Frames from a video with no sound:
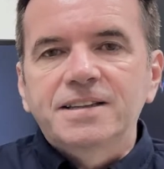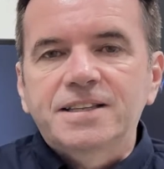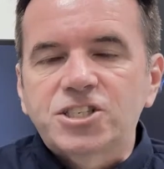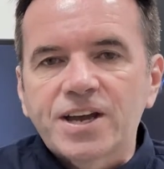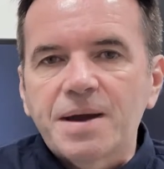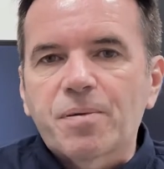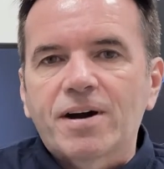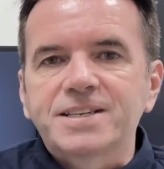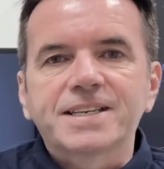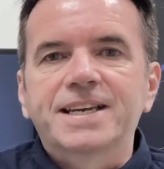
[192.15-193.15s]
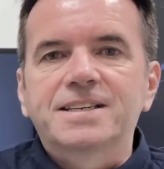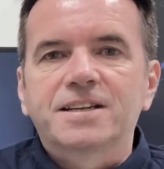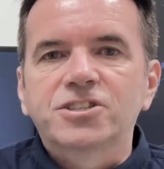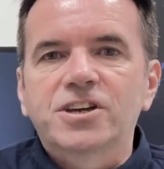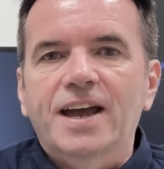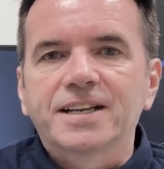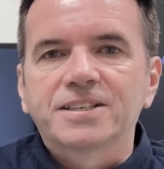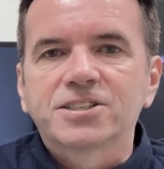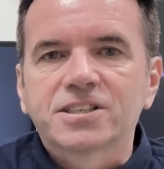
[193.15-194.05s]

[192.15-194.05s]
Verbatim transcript: the share price is unchanged.